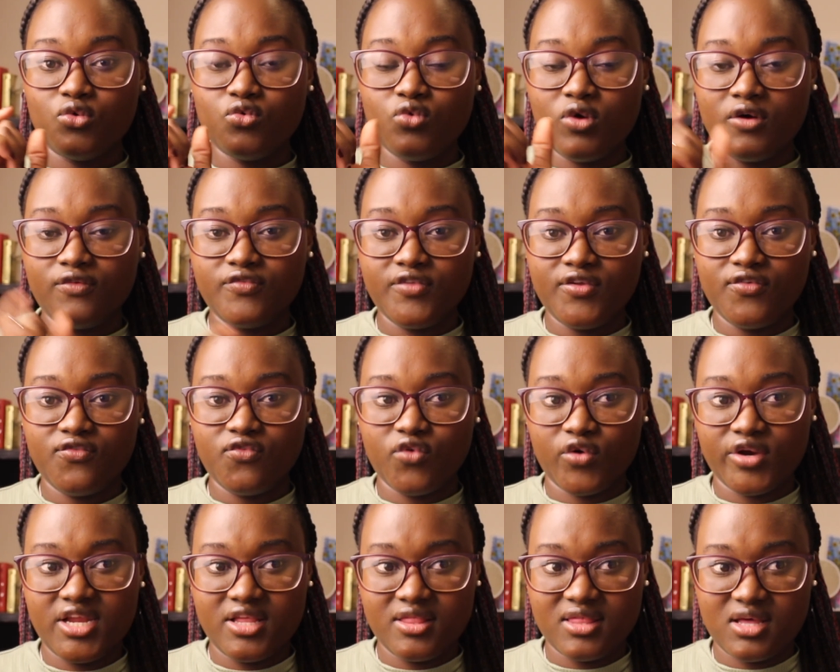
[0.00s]
roughly
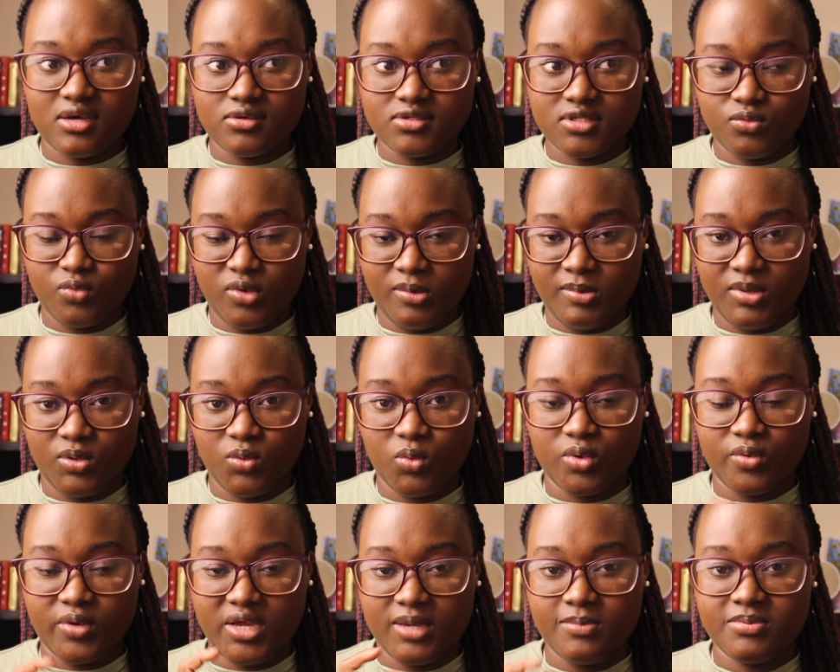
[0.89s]
40,000 women
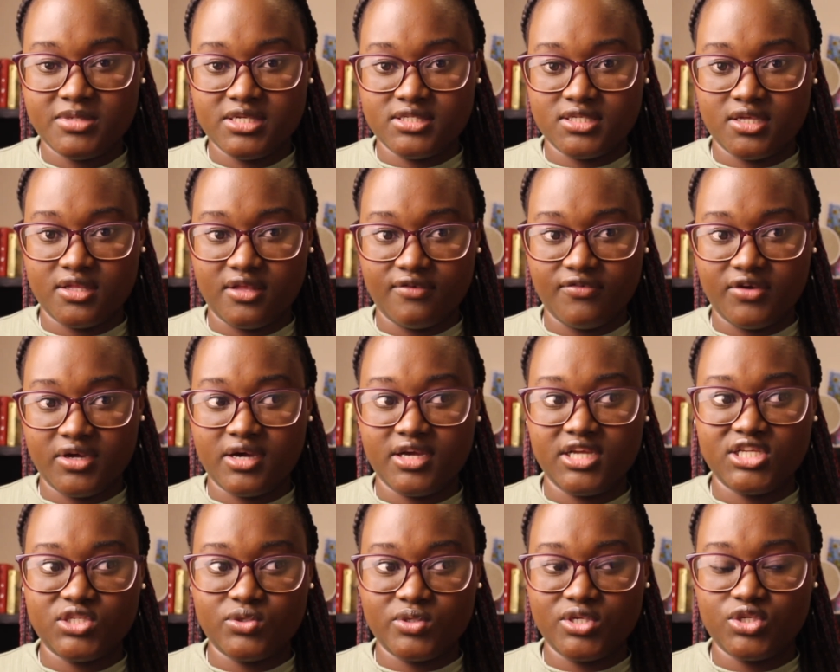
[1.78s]
were raped in South
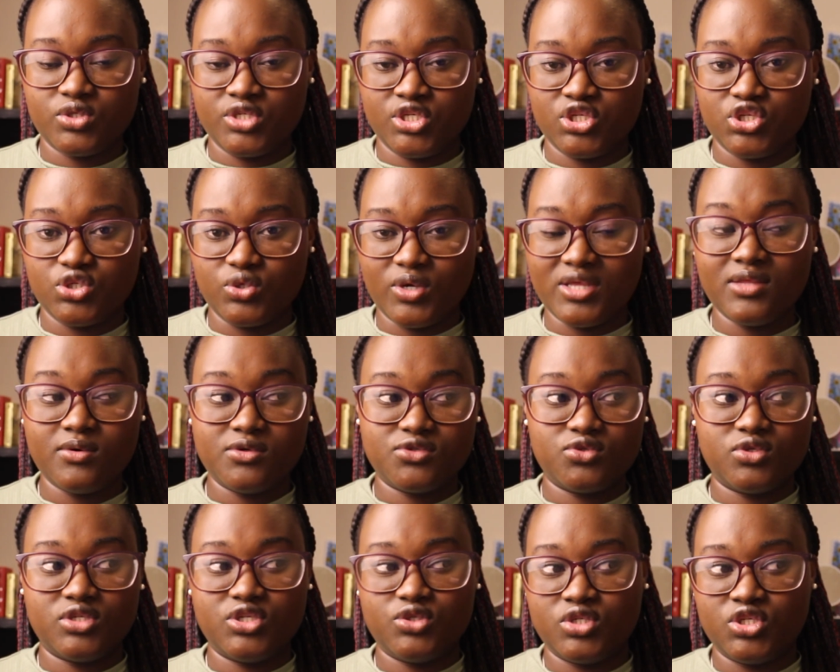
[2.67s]
Africa in 2022, and that
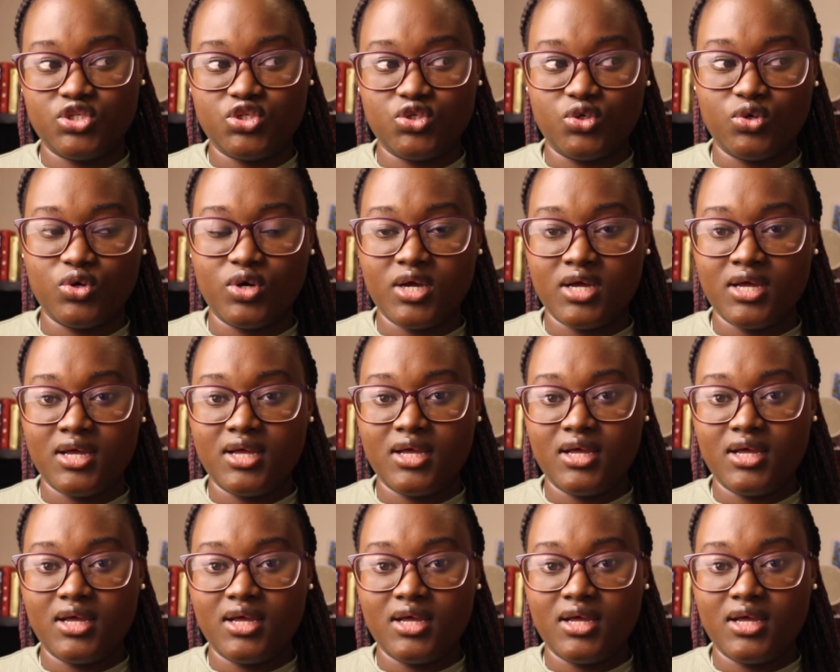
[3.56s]
was 2022.